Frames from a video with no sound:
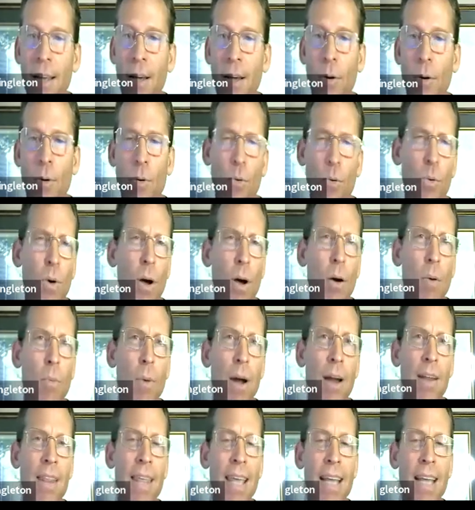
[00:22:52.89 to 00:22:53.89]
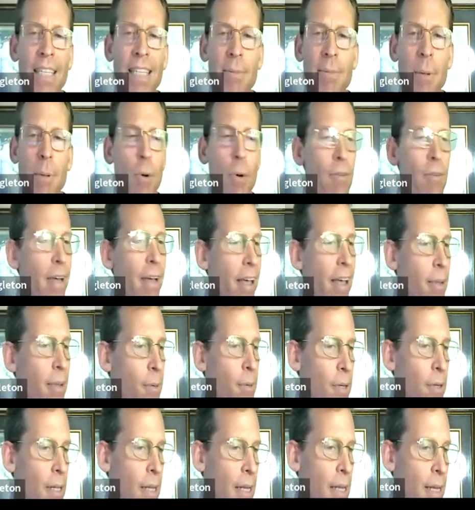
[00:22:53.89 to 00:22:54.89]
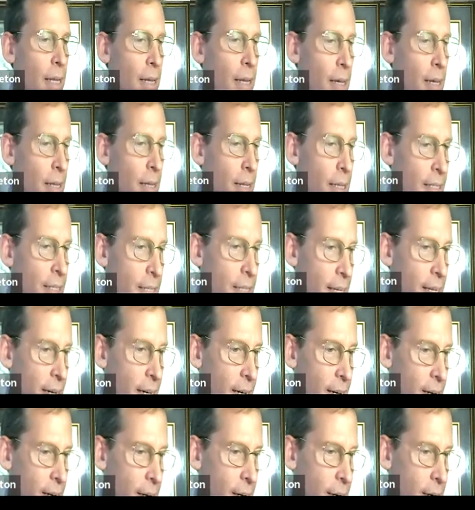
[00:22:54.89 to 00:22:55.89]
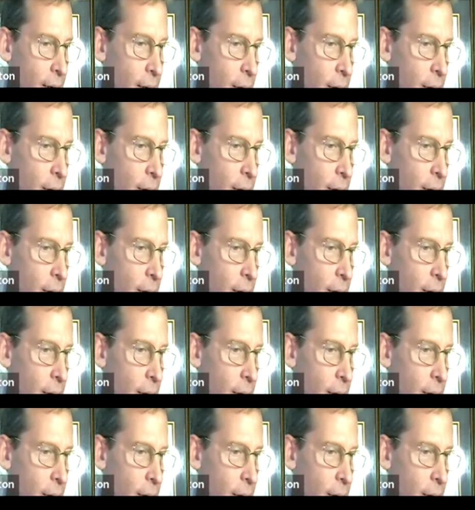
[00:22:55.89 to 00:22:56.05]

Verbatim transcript: Ooh, why do they get to be more valuable? Let's see here.